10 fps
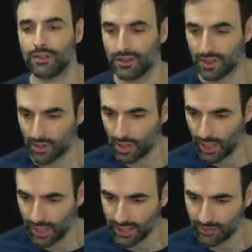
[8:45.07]
to
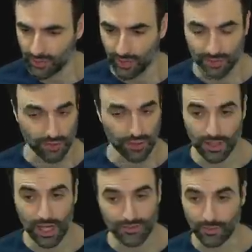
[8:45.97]
decline, we
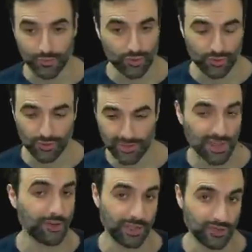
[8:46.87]
started to have some
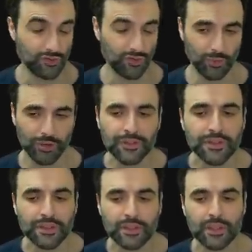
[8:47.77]
serious
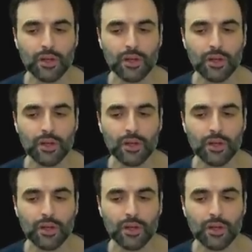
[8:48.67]
troubles.